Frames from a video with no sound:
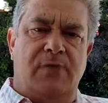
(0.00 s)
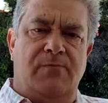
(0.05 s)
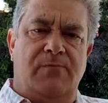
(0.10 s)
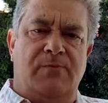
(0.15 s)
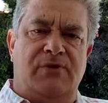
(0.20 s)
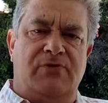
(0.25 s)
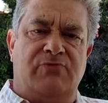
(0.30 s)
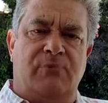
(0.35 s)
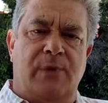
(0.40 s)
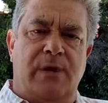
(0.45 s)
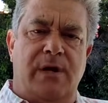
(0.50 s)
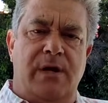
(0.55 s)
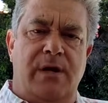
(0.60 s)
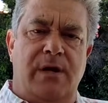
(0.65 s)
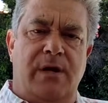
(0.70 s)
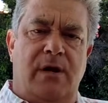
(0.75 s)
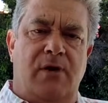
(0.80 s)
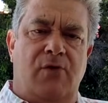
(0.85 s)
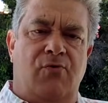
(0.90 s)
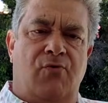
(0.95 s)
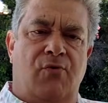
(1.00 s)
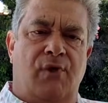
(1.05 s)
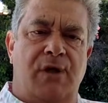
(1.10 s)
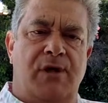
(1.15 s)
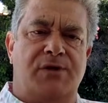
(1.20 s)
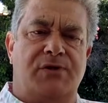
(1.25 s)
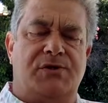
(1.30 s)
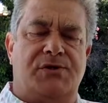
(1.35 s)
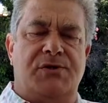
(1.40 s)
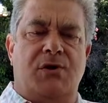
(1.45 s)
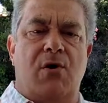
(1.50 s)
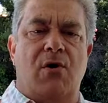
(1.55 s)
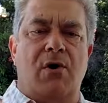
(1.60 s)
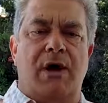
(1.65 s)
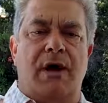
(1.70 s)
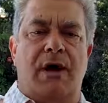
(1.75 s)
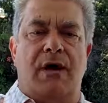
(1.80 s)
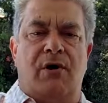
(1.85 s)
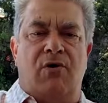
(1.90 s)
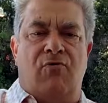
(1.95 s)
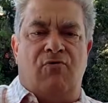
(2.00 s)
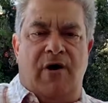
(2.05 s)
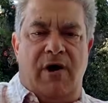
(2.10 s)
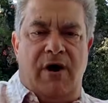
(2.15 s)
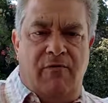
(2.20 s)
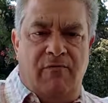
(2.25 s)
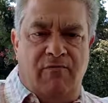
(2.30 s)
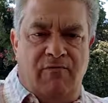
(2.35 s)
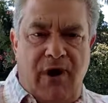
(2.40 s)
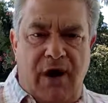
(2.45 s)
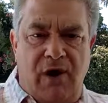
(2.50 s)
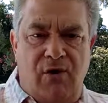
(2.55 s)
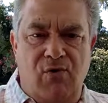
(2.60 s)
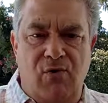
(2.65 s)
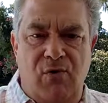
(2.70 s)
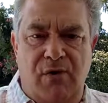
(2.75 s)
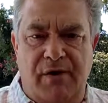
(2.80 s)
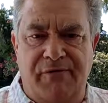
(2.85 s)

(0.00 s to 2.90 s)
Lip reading: between a great song and a great record?